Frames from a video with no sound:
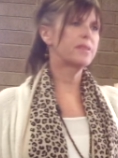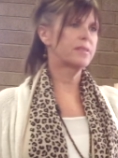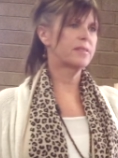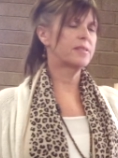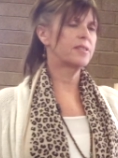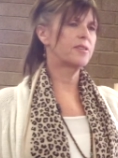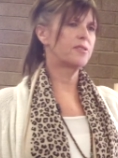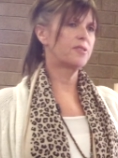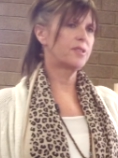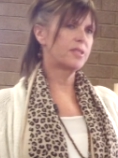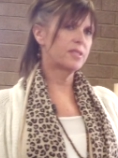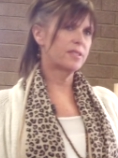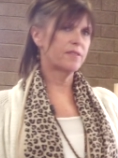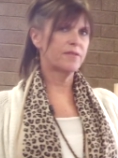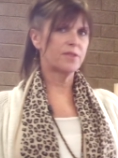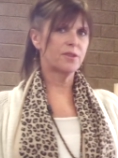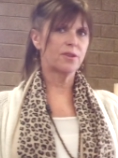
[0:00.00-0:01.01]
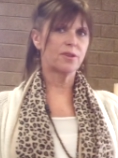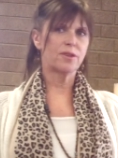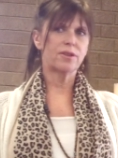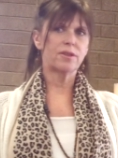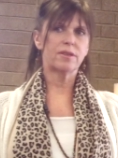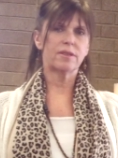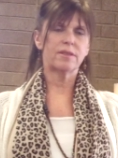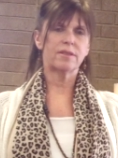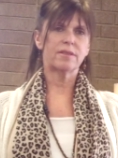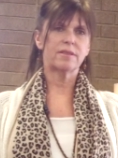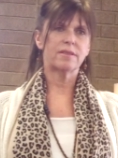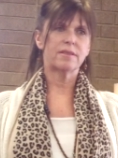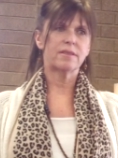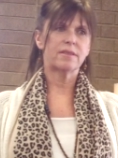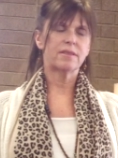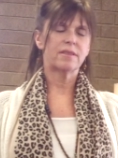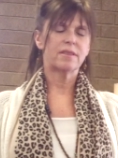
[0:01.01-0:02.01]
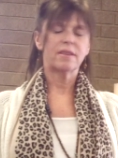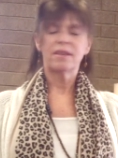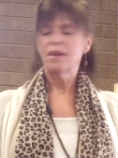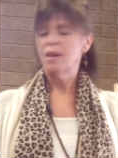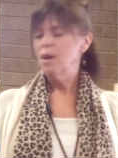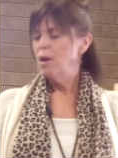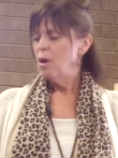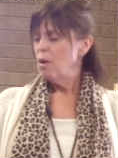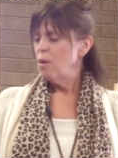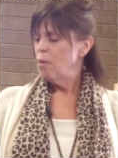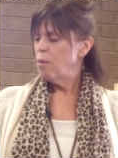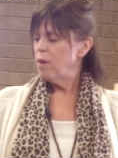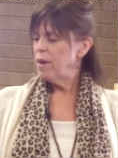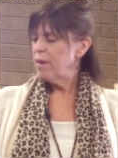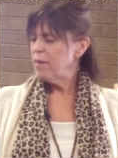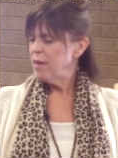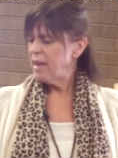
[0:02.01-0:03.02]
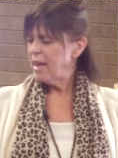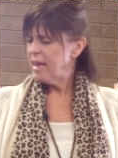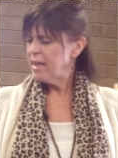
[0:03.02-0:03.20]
this series of talks with an